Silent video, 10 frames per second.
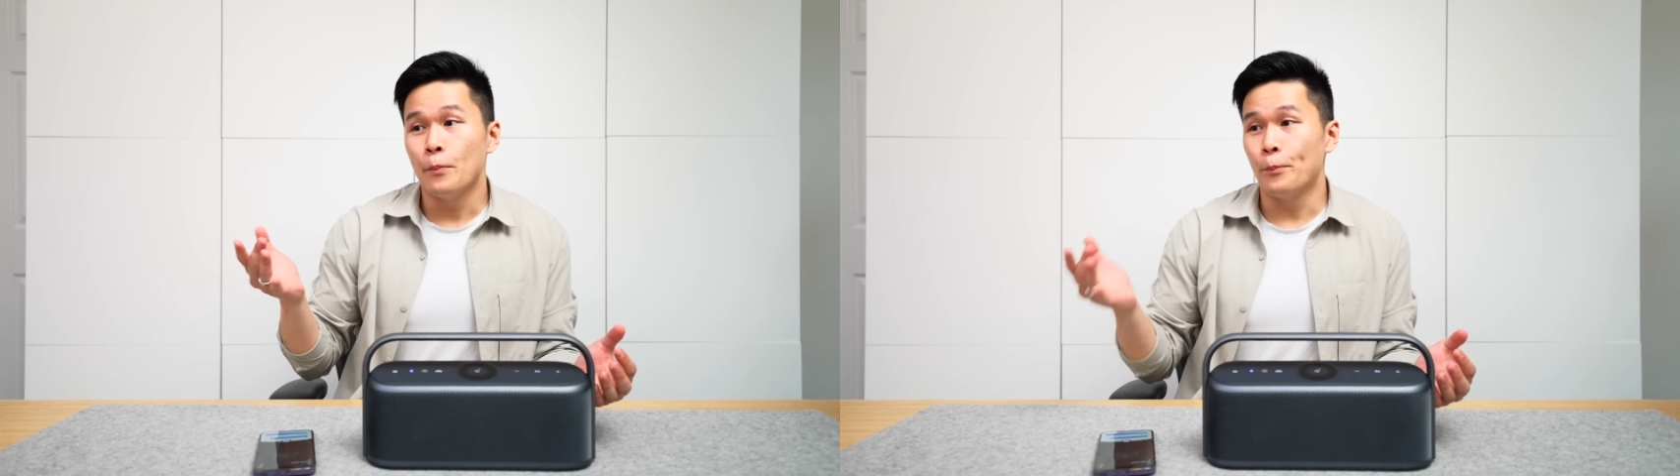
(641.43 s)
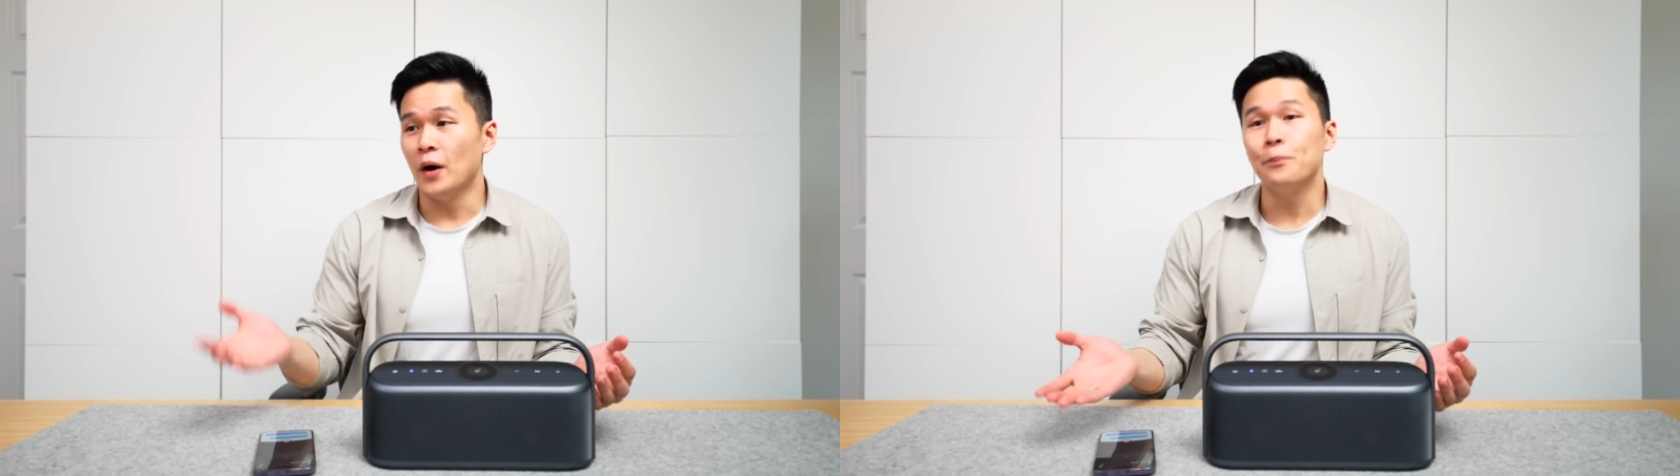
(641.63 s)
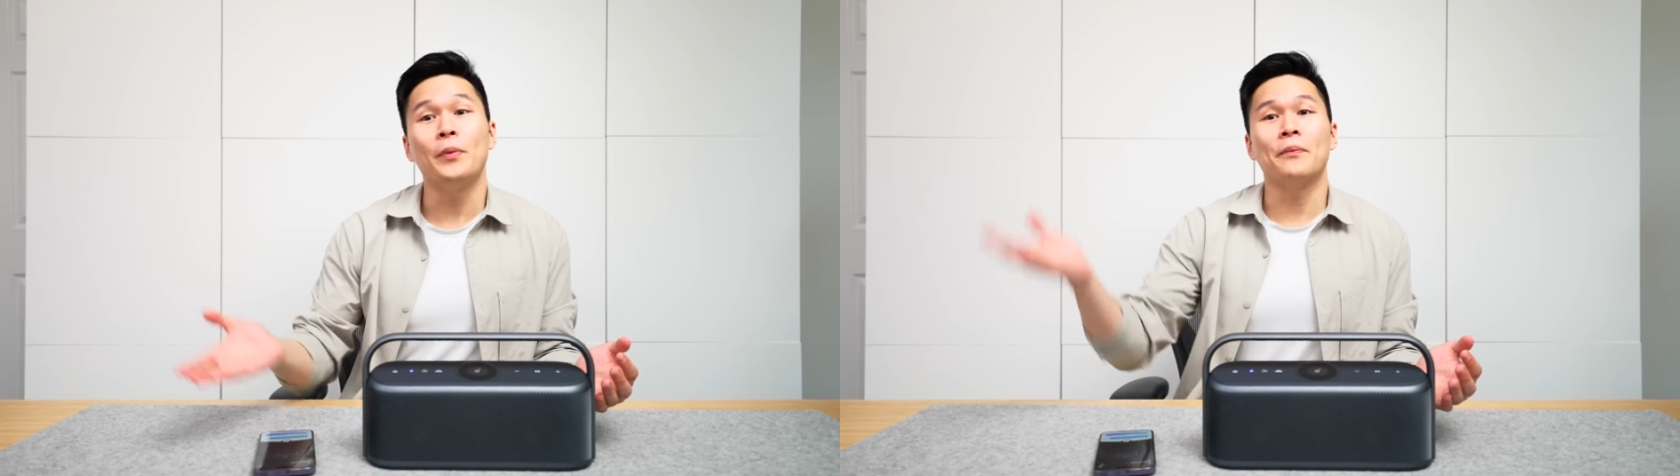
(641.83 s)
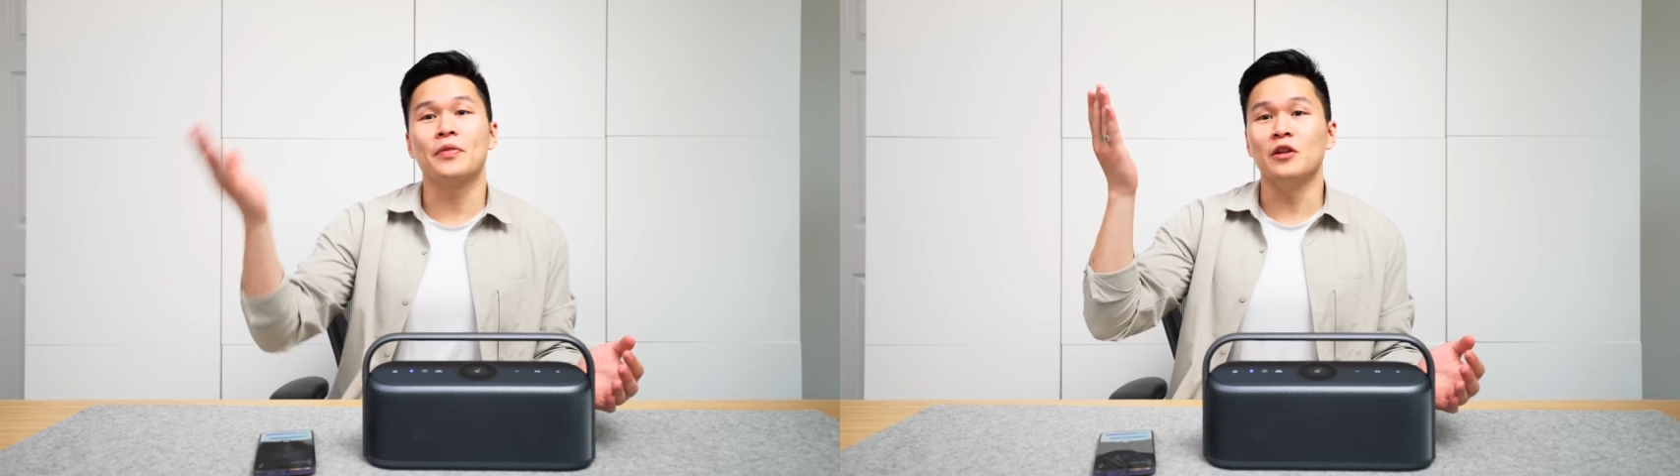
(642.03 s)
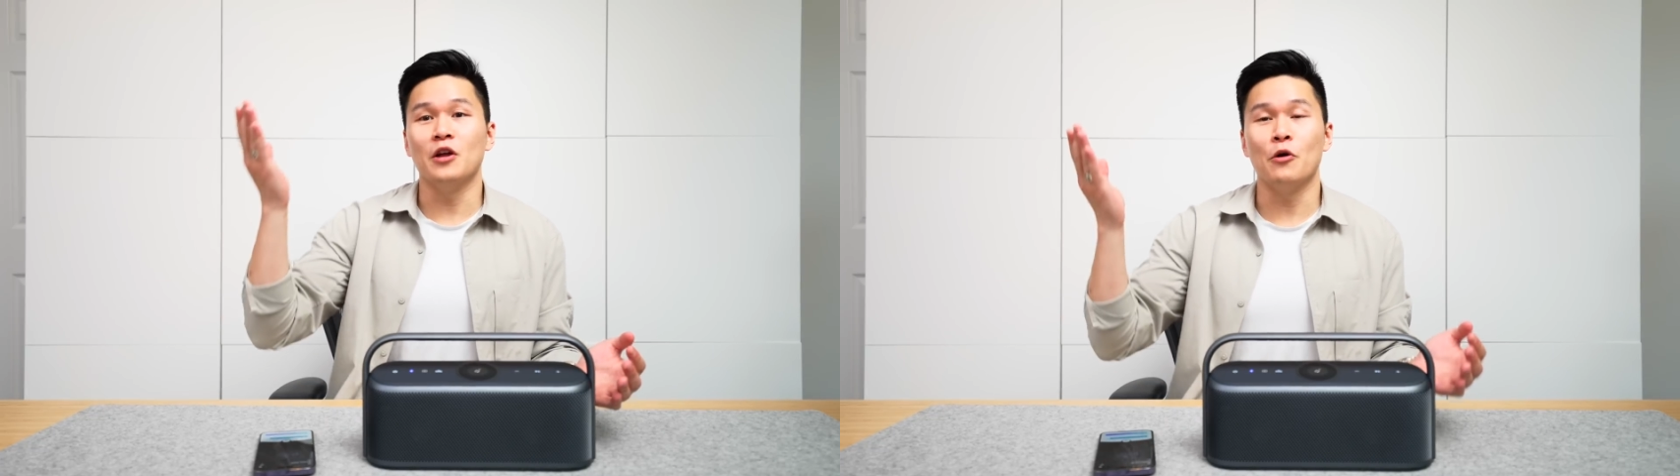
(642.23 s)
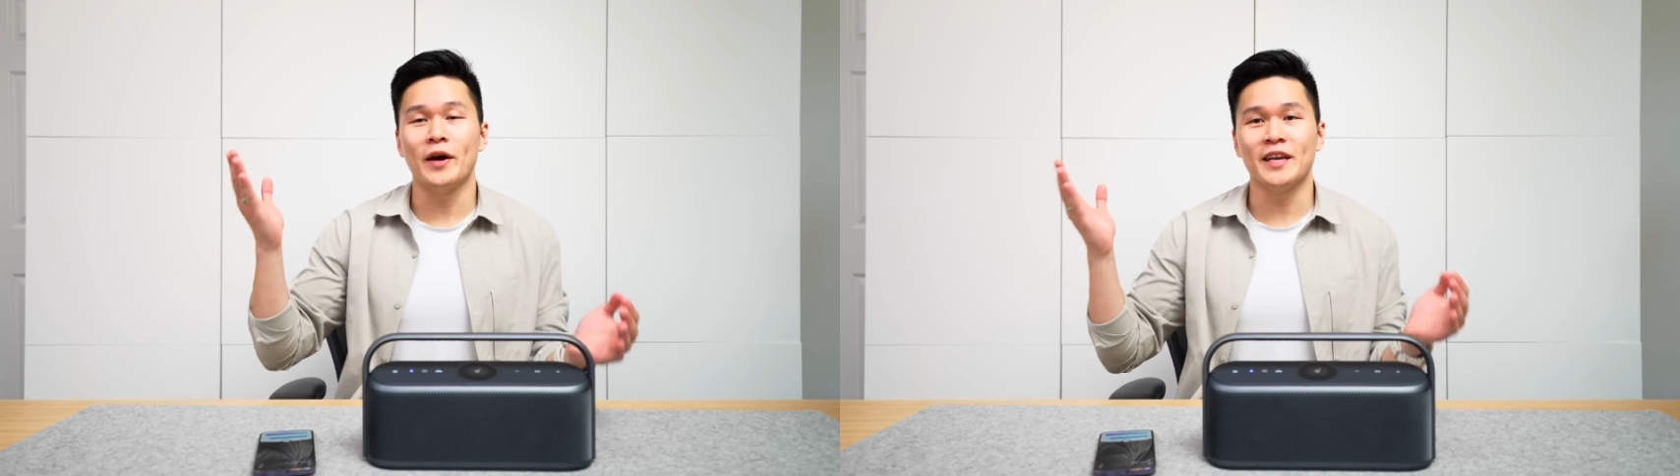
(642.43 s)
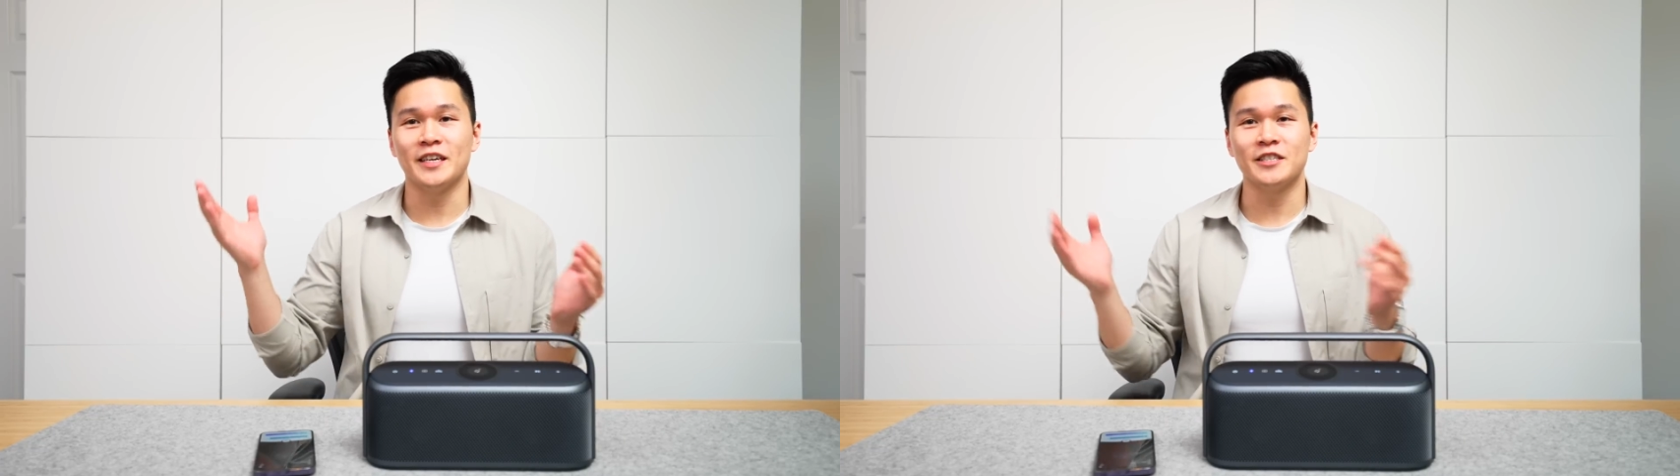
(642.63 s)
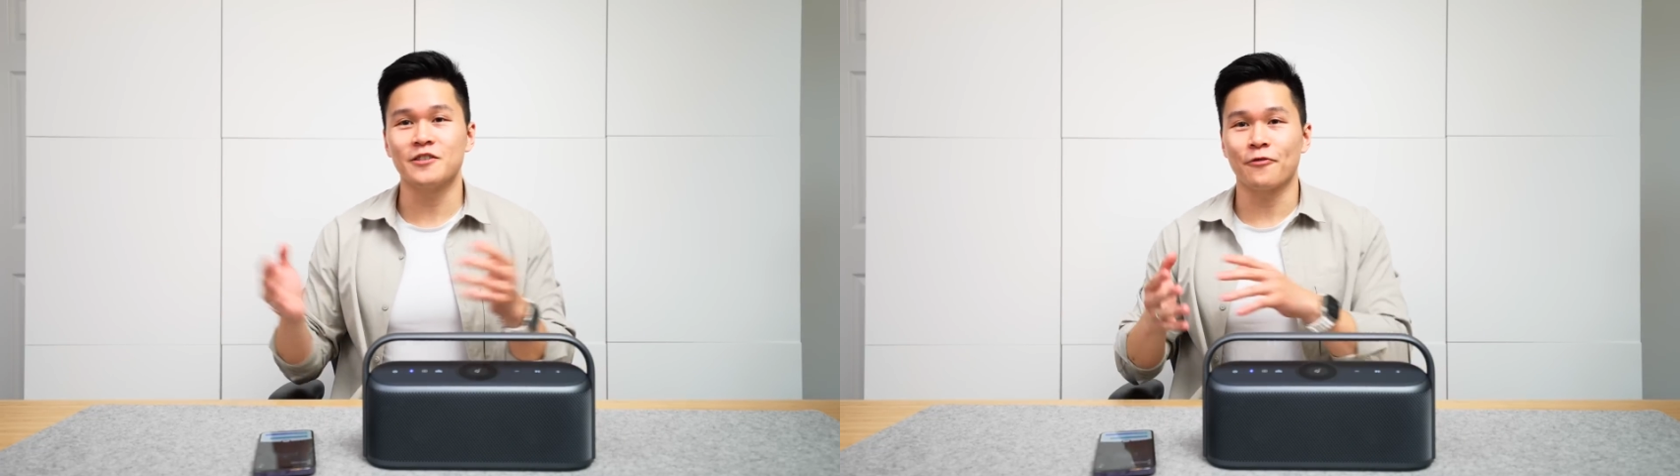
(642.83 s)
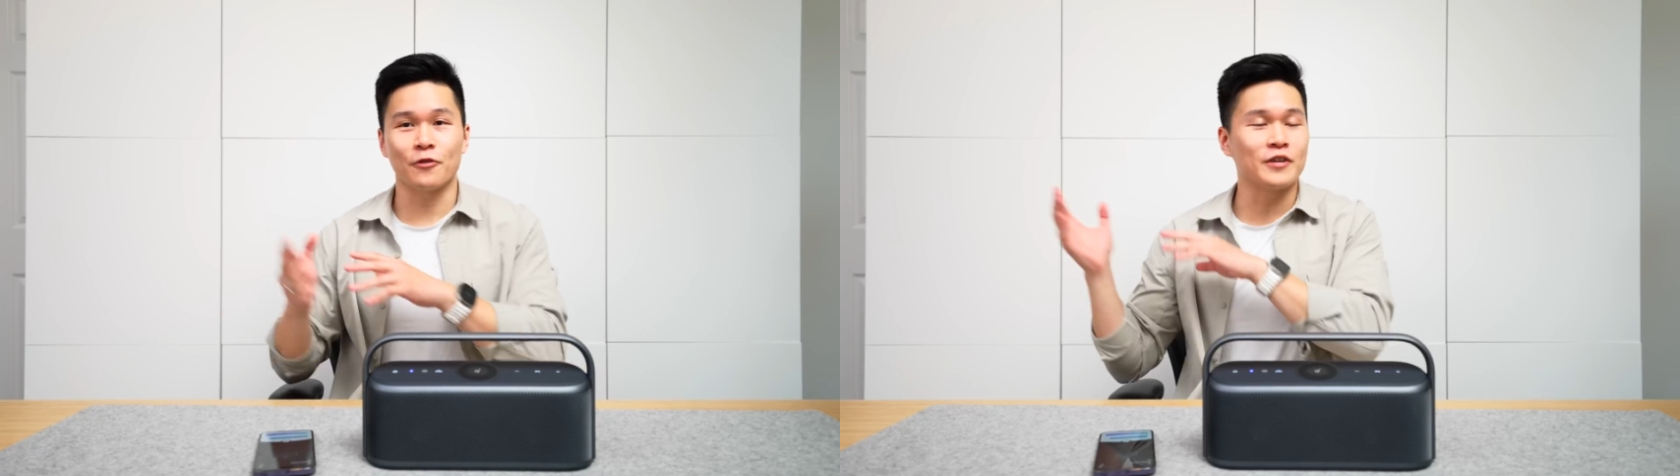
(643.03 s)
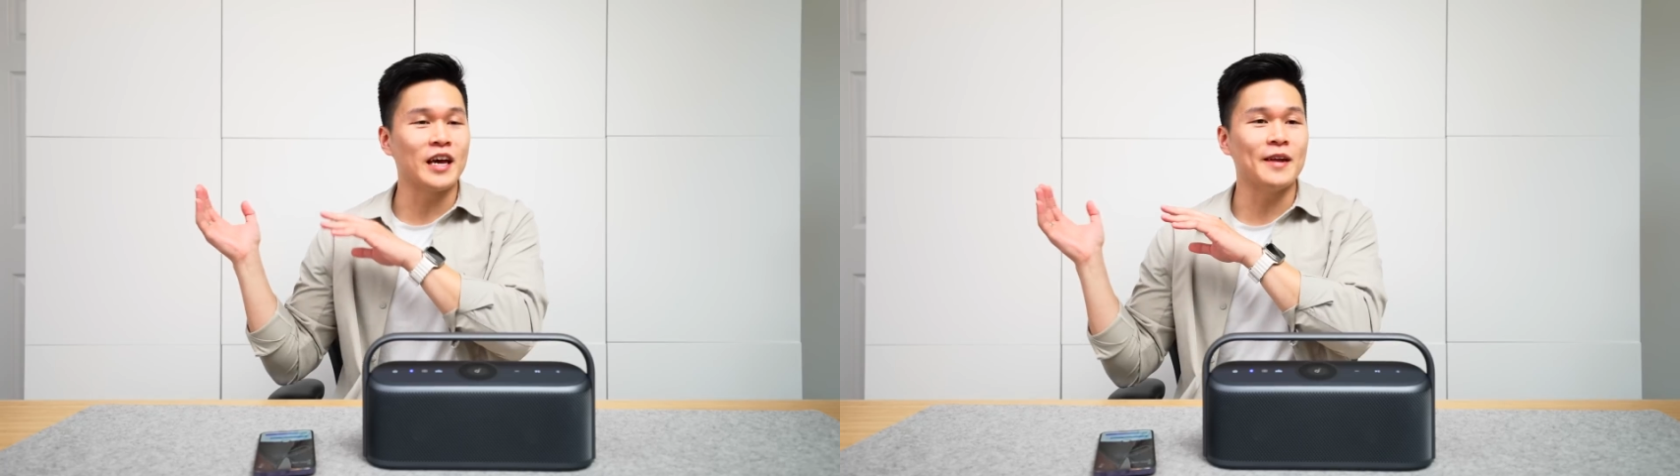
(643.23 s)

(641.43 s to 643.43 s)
bump up the low end and just forget